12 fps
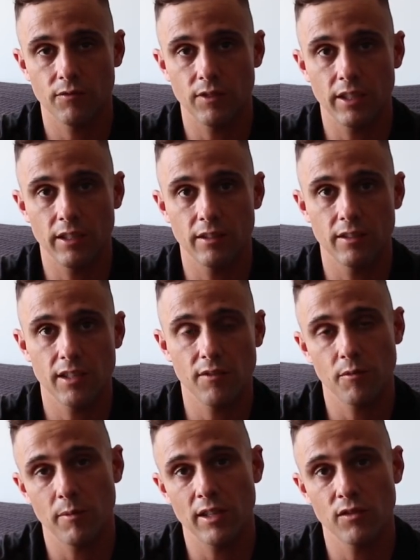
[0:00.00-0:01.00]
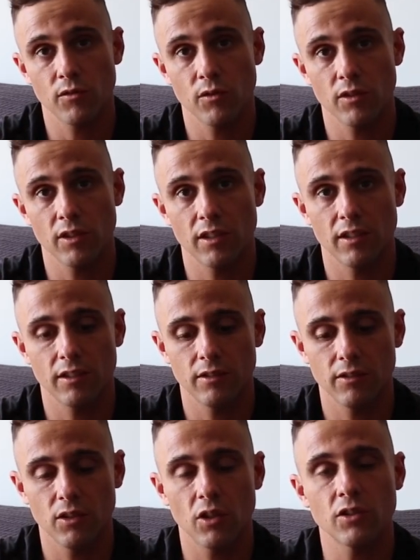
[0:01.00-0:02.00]
in 7 months for the
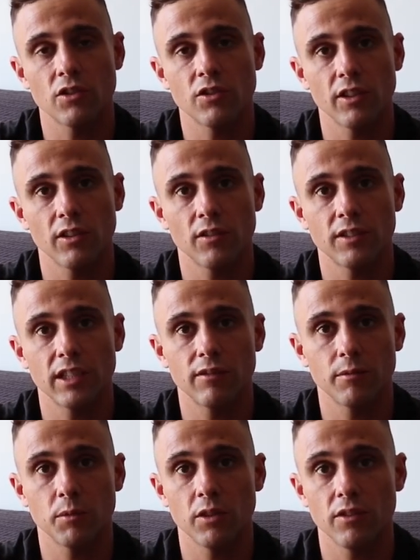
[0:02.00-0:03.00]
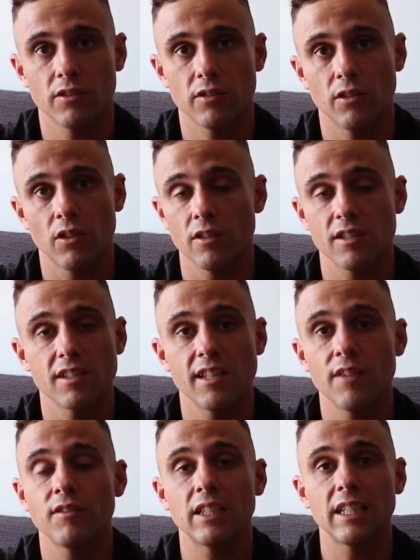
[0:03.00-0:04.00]
Otter Trail after giving birth, the answer is
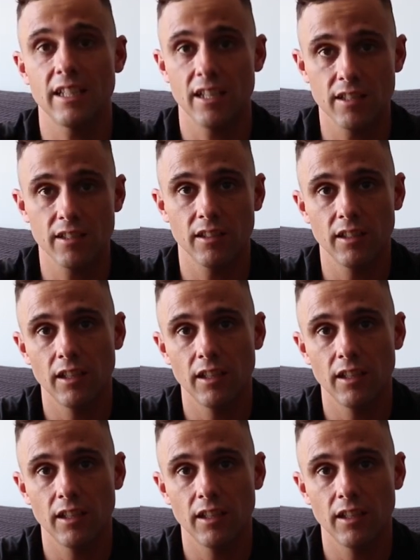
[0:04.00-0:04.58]
definitely yes.